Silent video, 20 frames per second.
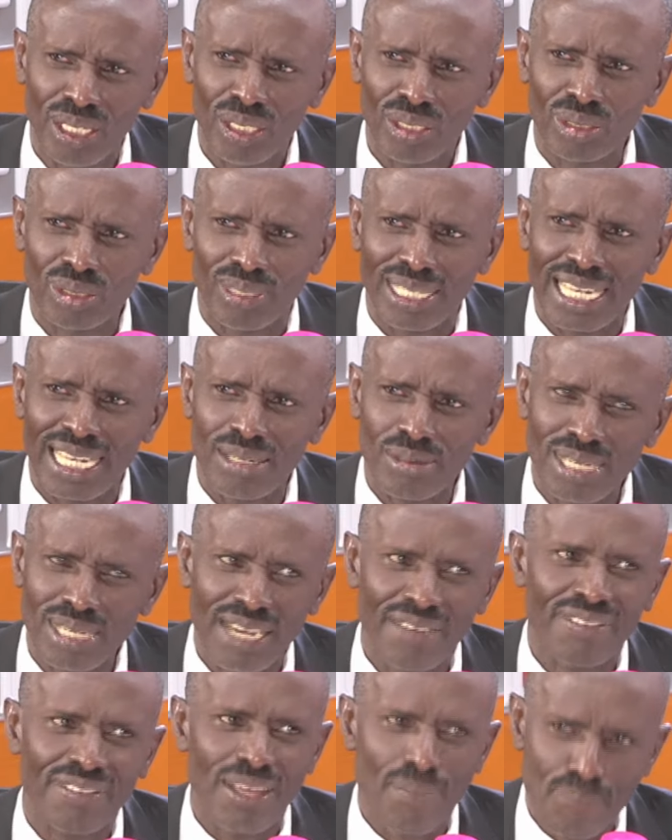so that we
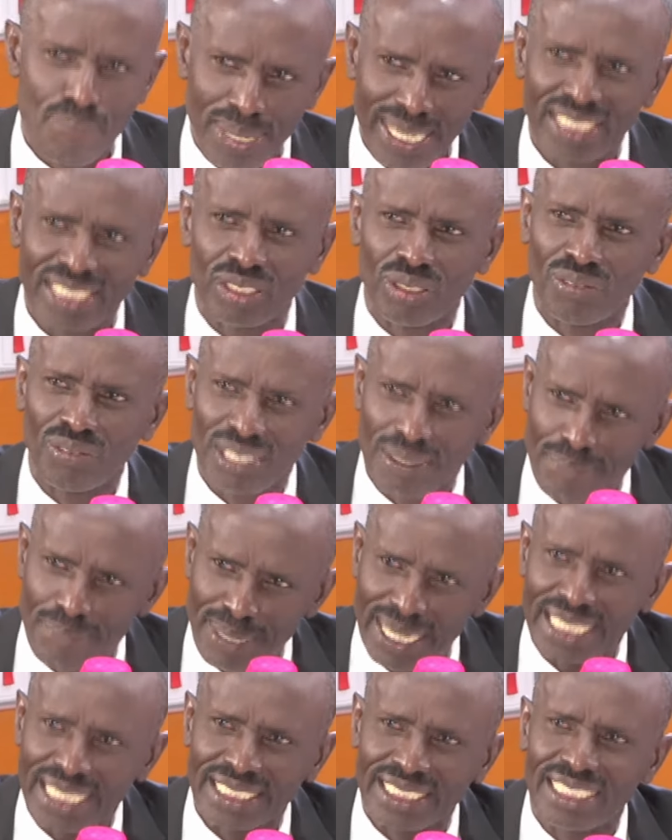have the best of the
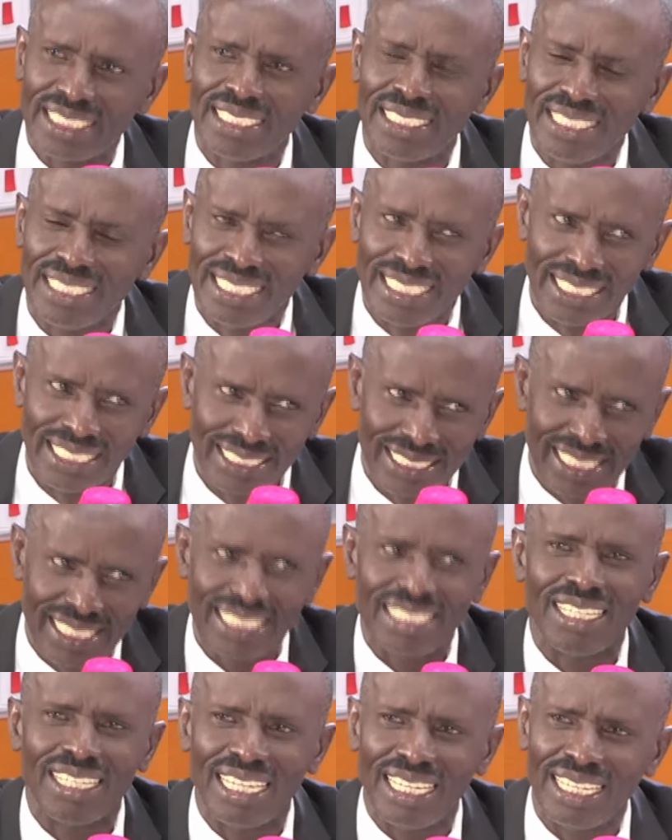best to,
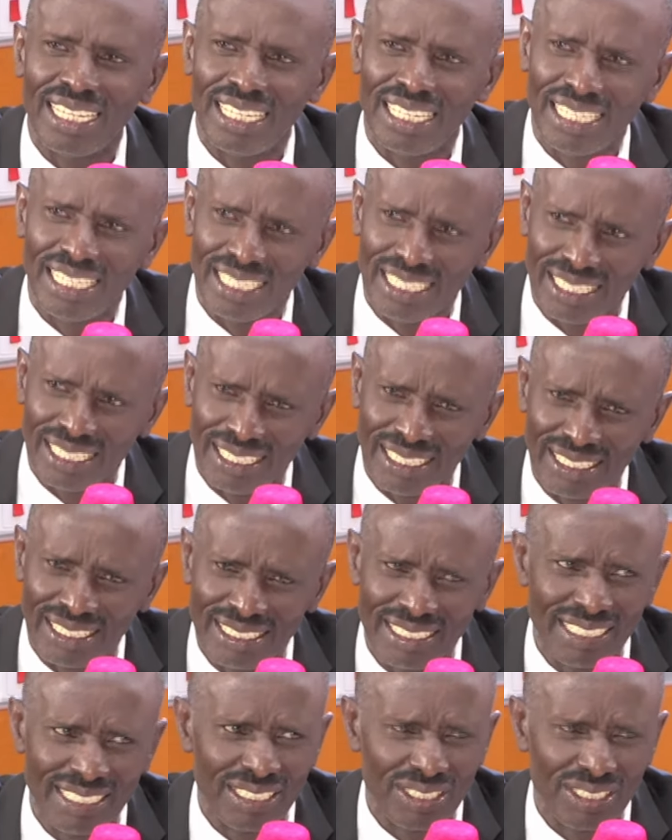uh,